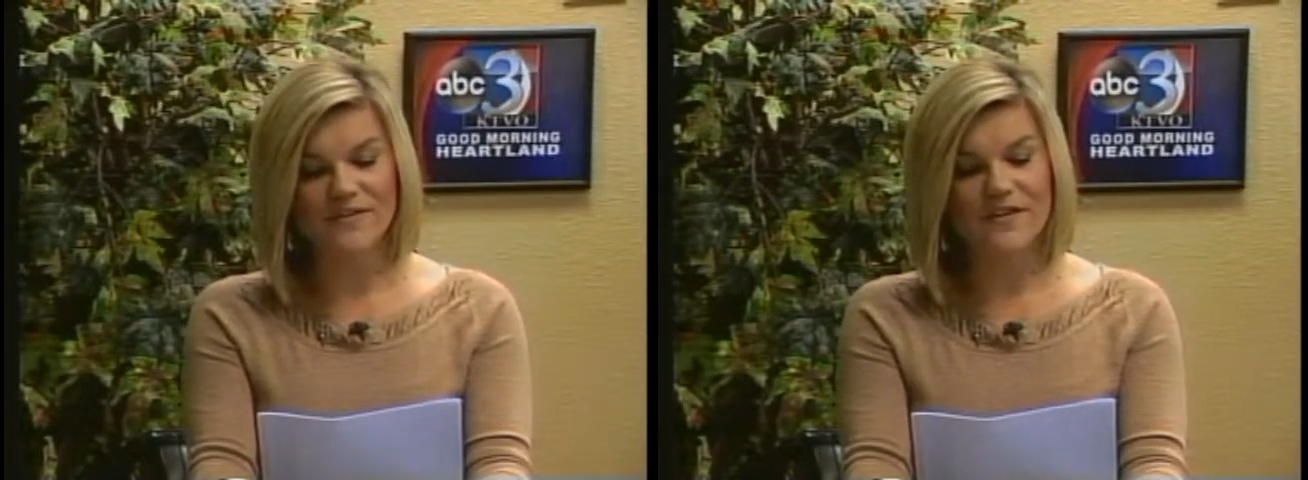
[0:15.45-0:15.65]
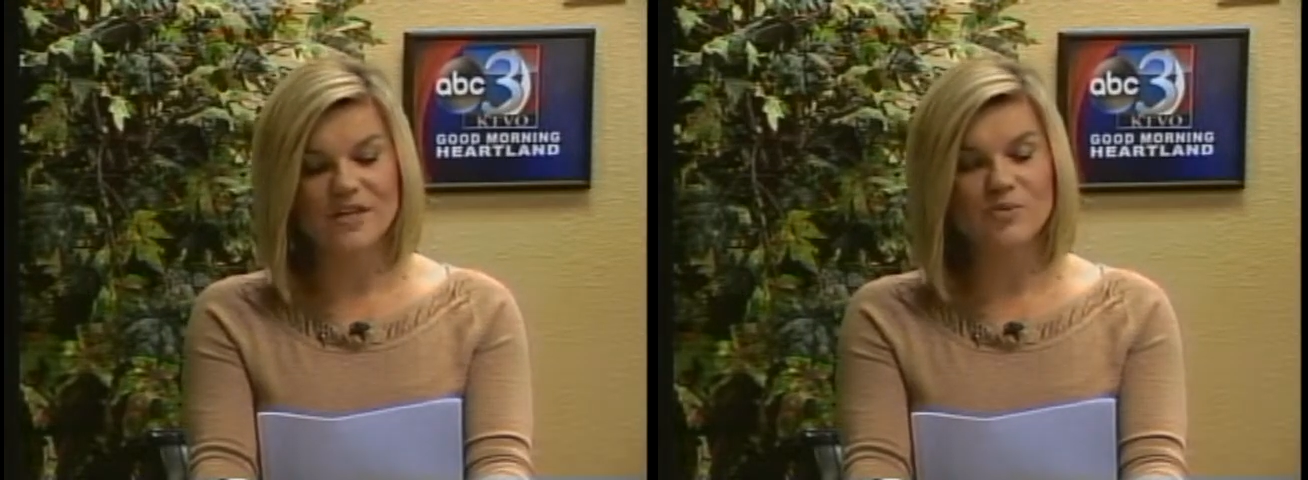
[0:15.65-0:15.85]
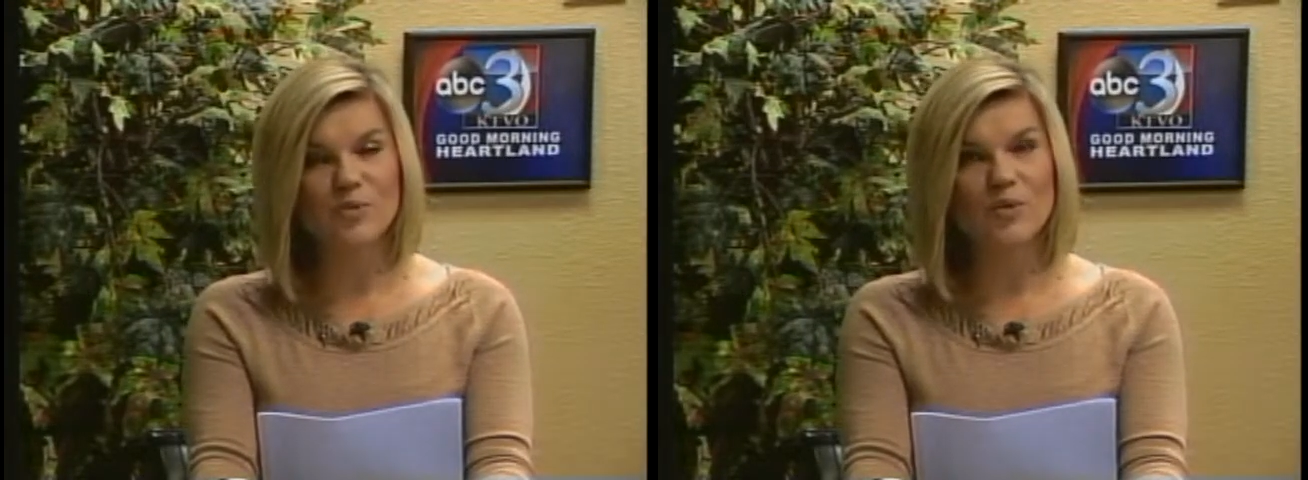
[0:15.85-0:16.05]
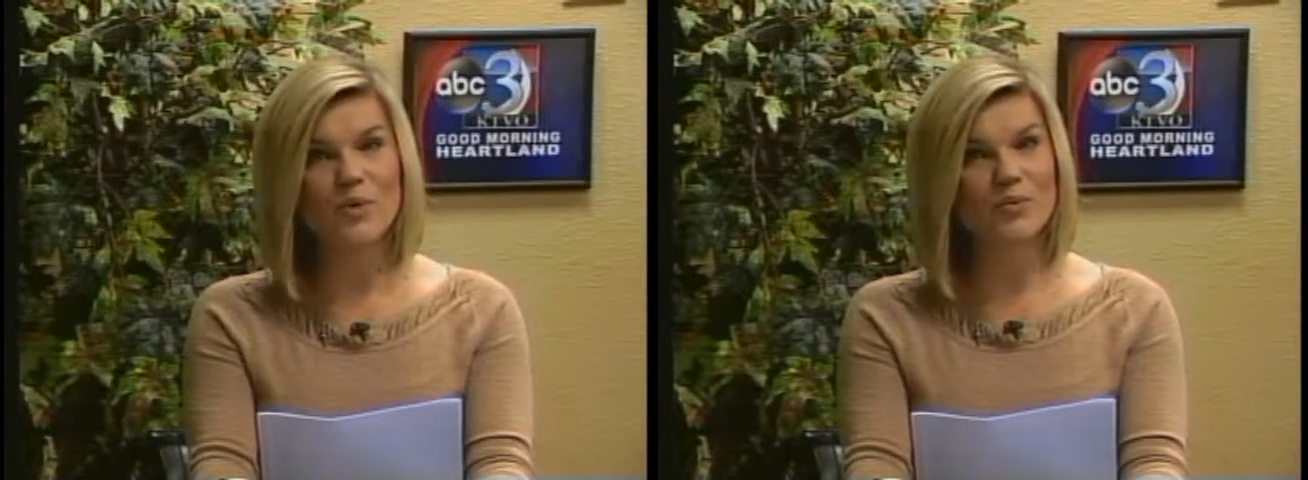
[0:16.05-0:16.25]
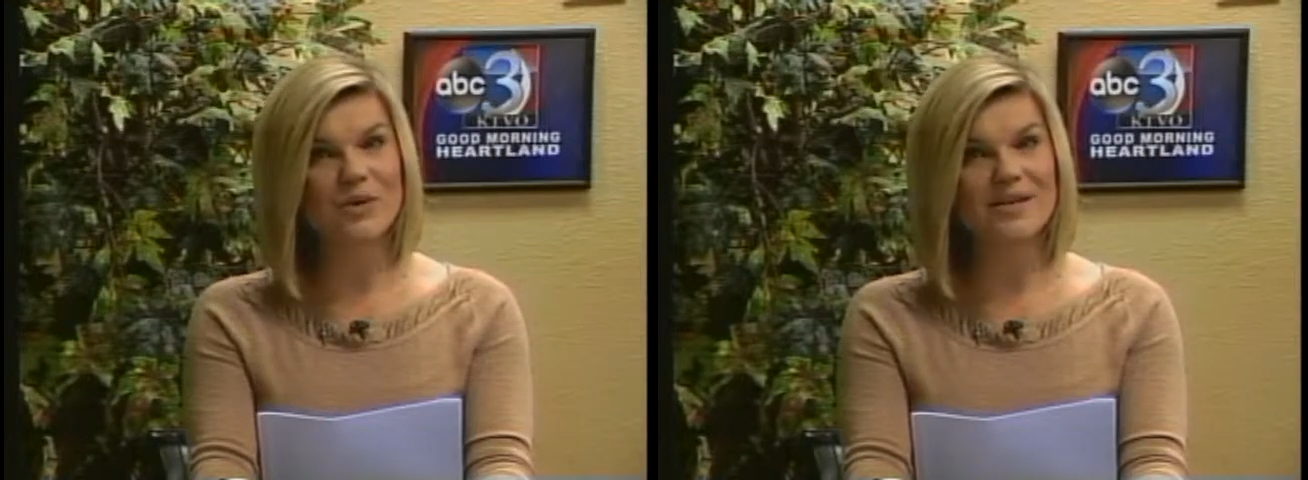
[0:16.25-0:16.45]
Fizz
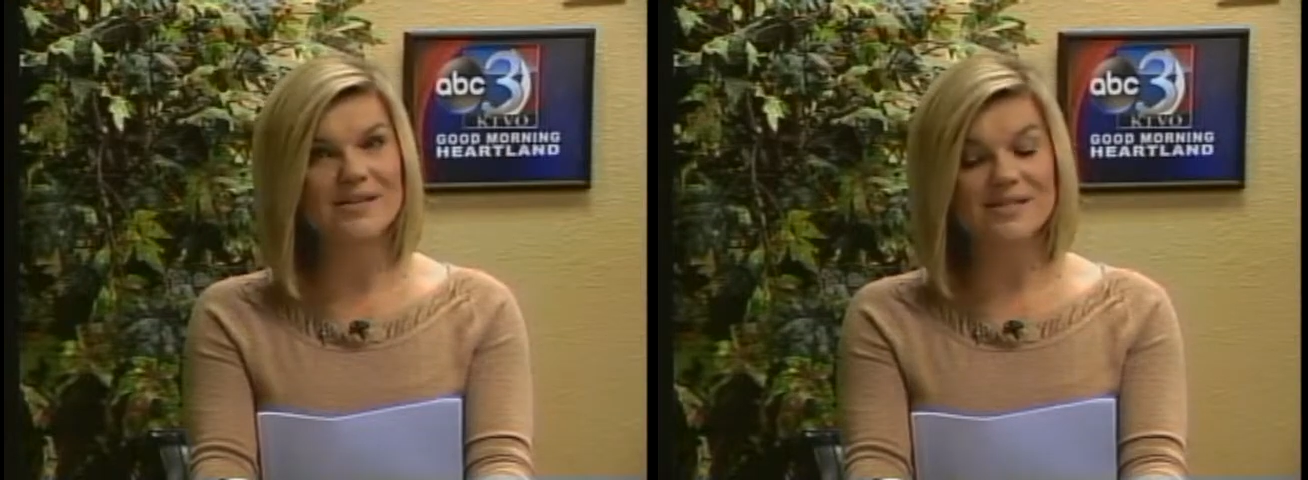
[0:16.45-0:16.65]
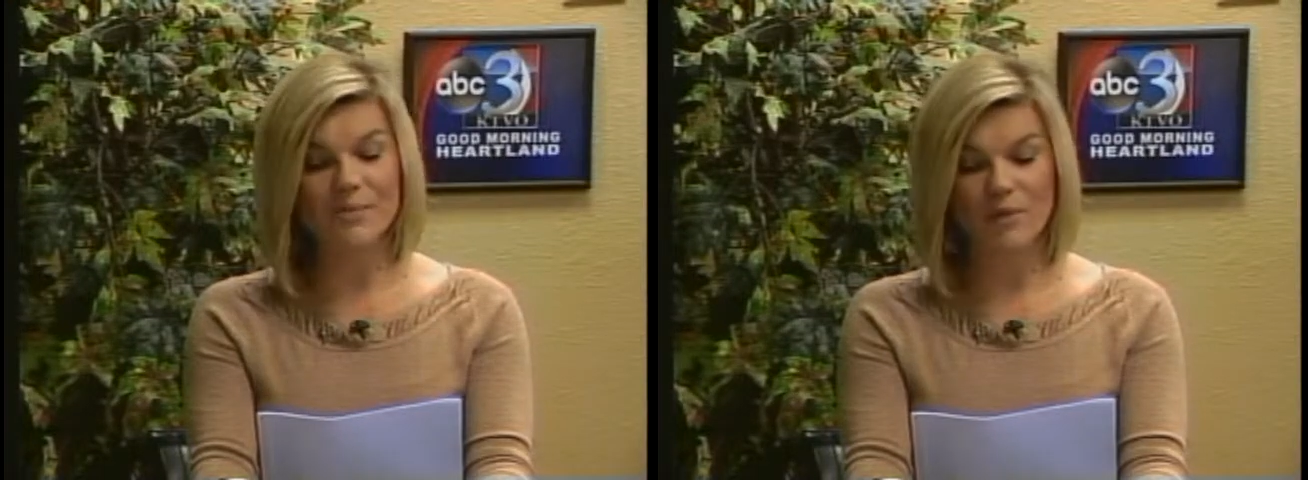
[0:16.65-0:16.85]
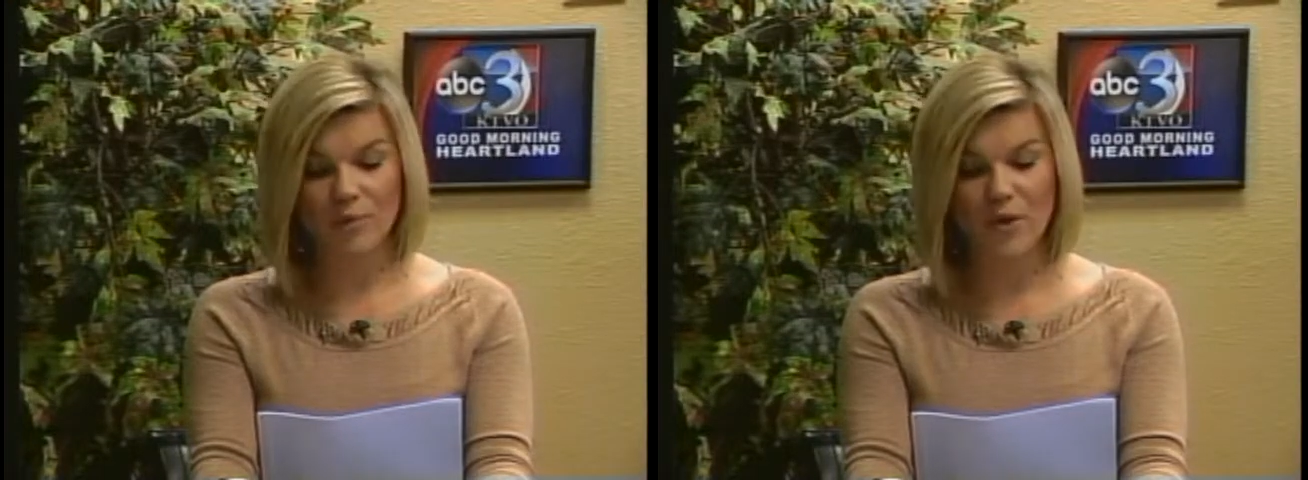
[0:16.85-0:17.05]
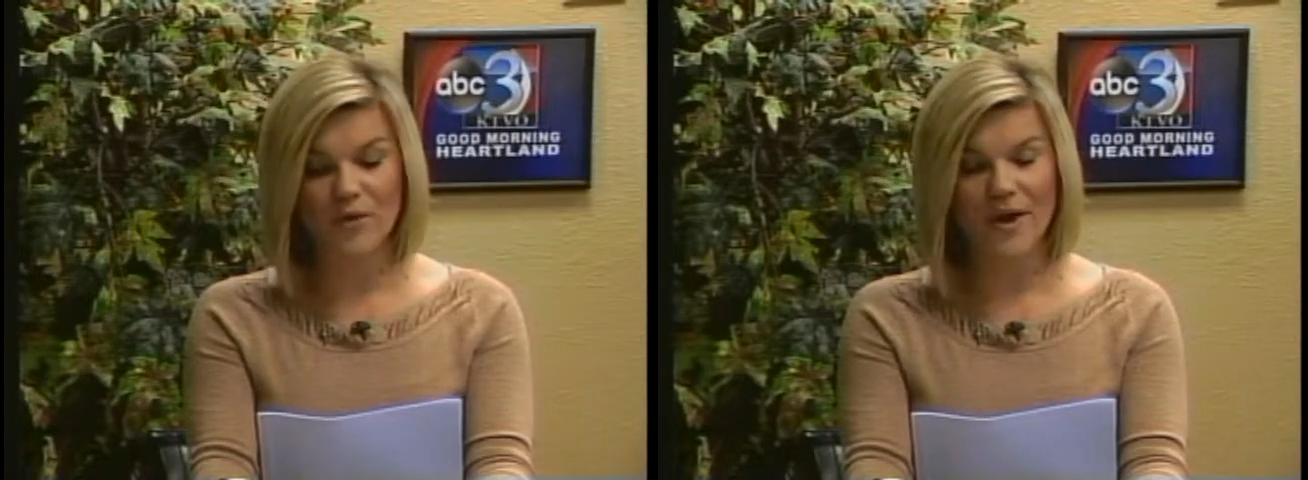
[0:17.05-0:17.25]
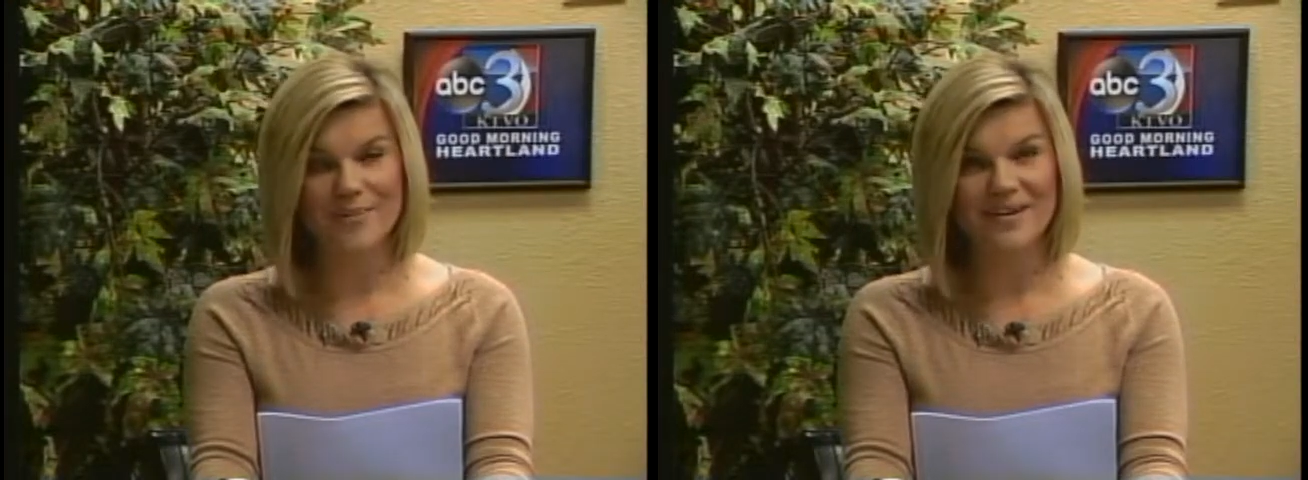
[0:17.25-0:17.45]
Boom Read Summer
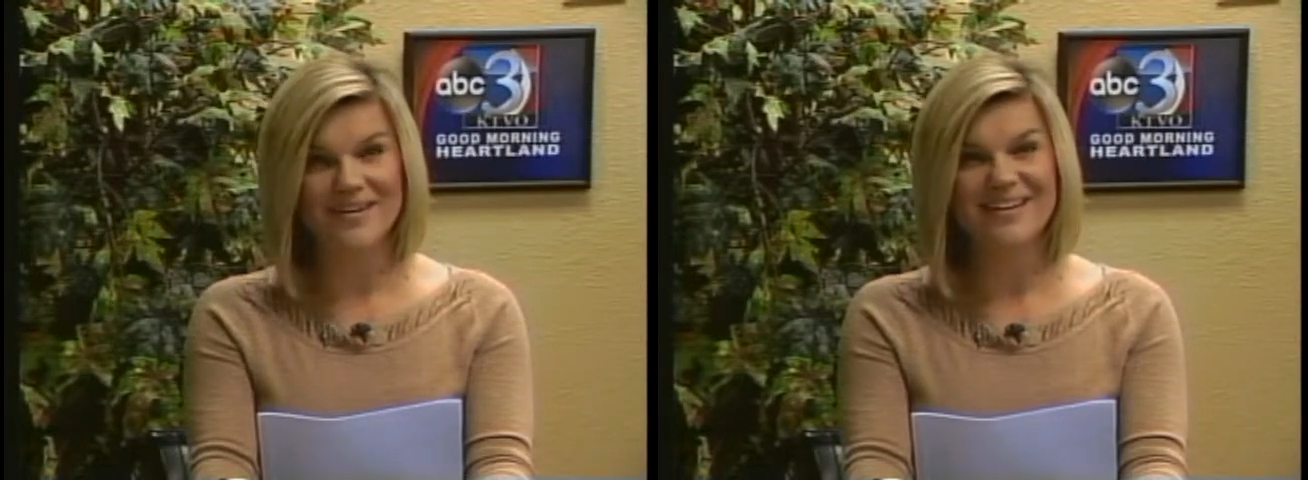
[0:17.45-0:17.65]
Program.